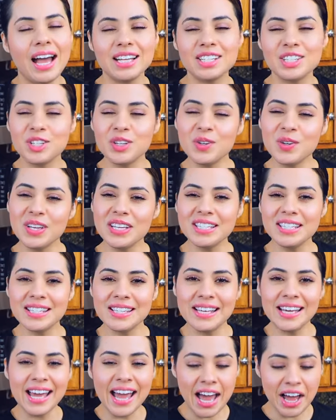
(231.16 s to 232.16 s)
As you can
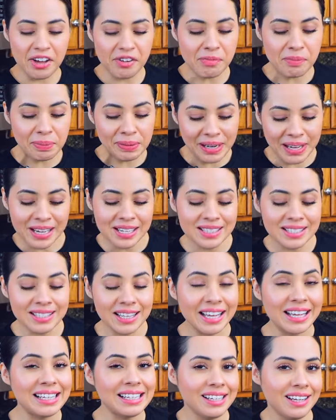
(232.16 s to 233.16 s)
see, I have placed
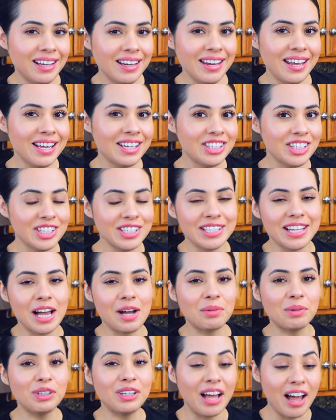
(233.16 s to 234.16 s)
a clean kitchen
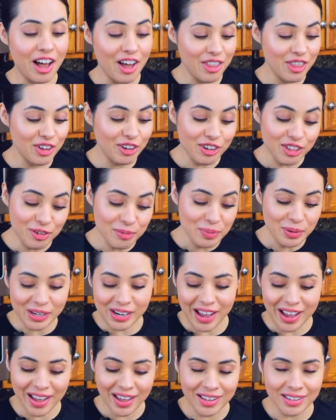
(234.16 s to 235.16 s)
towel under the
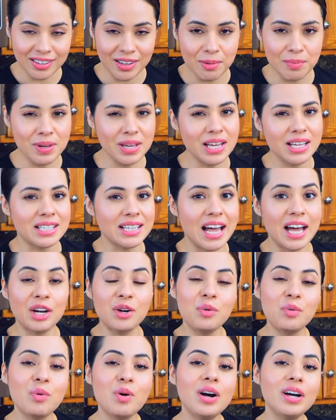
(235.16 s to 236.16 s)
molcajete because I
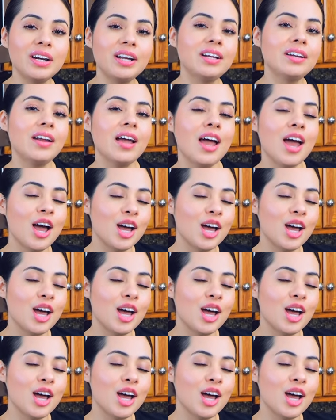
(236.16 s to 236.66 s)
don't want it